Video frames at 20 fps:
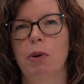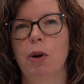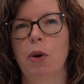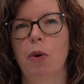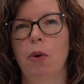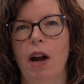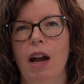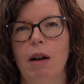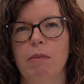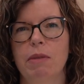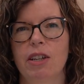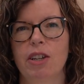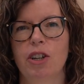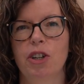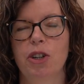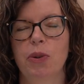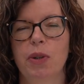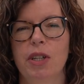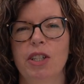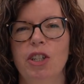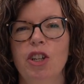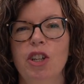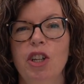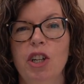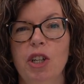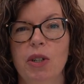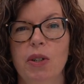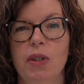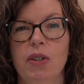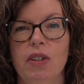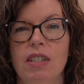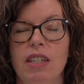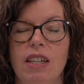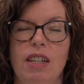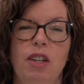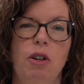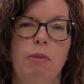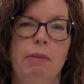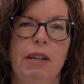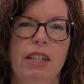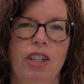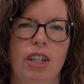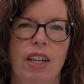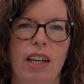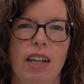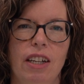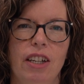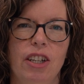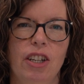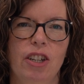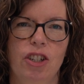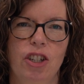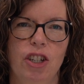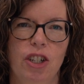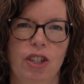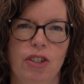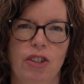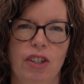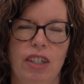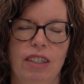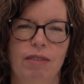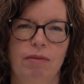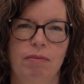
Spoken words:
programs that you're going to use in home educating your children.